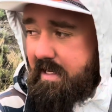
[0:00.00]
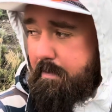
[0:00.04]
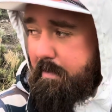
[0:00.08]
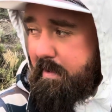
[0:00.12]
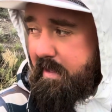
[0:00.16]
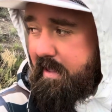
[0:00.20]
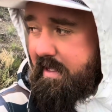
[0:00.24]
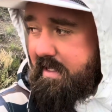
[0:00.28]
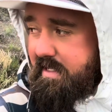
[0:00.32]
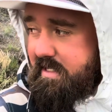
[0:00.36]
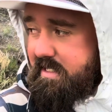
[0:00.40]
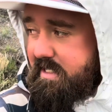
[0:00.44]
of
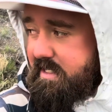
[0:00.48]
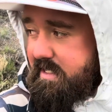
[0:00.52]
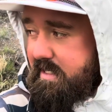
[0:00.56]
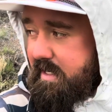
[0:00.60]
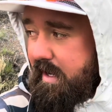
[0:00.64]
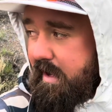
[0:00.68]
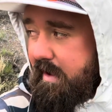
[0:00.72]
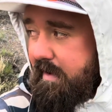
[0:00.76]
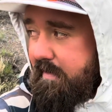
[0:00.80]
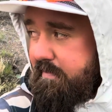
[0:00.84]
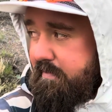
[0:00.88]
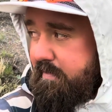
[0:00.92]
this
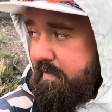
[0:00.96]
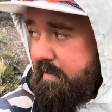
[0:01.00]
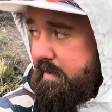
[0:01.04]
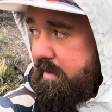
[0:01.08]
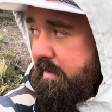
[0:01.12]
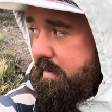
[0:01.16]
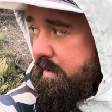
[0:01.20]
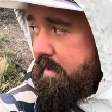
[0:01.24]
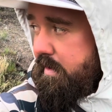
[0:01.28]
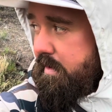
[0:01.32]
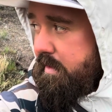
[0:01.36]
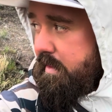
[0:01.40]
stuff
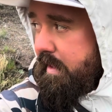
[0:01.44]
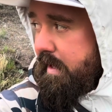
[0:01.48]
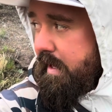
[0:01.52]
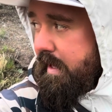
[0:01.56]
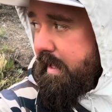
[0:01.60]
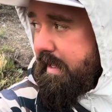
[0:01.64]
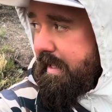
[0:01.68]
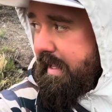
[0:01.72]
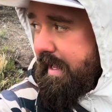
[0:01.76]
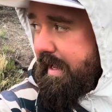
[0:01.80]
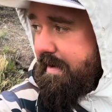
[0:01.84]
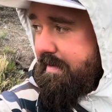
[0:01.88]
that I
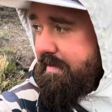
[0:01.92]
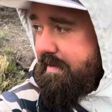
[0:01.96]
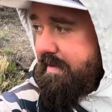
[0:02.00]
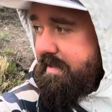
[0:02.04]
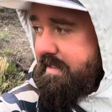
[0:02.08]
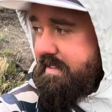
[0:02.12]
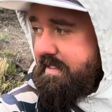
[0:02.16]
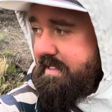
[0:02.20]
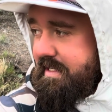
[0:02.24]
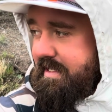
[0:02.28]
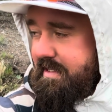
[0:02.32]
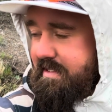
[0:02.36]
can't really
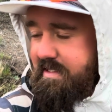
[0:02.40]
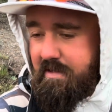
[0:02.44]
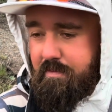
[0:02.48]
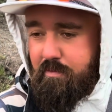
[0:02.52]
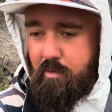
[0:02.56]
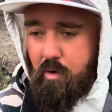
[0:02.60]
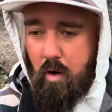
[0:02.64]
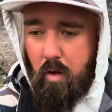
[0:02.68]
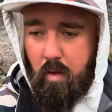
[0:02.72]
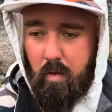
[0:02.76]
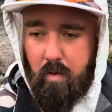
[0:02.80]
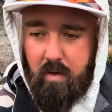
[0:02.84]
see, some
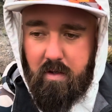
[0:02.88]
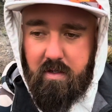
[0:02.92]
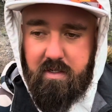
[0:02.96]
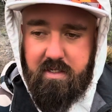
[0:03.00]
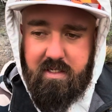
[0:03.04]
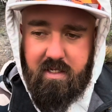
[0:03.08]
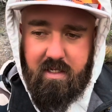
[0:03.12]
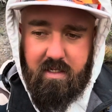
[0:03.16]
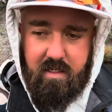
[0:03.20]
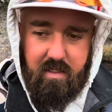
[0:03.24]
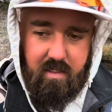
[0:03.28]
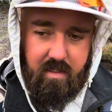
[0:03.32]
rollers.
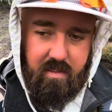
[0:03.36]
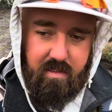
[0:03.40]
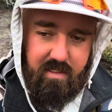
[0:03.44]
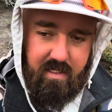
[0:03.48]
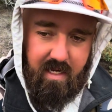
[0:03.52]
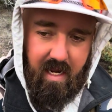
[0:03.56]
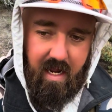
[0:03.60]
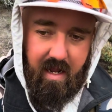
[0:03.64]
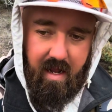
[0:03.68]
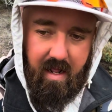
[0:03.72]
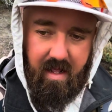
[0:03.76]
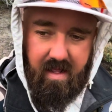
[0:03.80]
It's
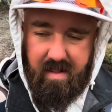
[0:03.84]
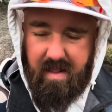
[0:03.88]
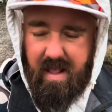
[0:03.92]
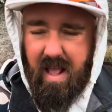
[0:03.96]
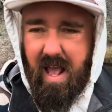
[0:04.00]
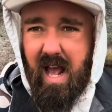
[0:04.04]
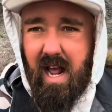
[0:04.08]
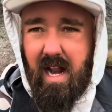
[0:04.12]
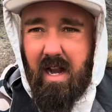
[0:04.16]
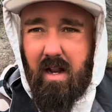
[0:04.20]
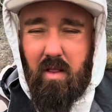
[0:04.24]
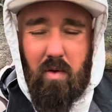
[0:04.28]
kind of
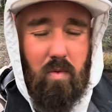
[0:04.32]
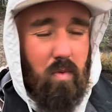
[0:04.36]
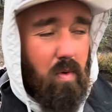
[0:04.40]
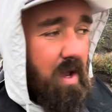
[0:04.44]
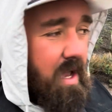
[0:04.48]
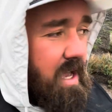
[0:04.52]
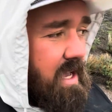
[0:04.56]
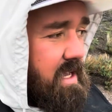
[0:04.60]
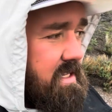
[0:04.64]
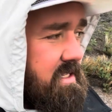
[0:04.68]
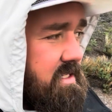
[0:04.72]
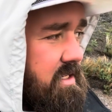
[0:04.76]
out of the
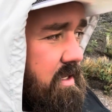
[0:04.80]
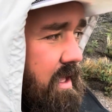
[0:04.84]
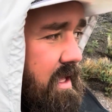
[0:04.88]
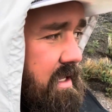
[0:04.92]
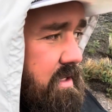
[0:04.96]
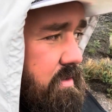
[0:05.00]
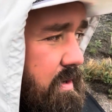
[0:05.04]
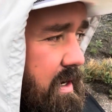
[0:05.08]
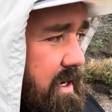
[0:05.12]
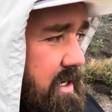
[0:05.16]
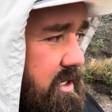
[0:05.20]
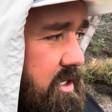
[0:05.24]
way, so that's
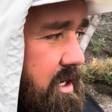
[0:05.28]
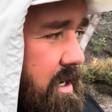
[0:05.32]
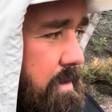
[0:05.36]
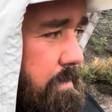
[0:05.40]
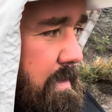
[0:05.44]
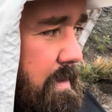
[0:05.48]
why I dropped my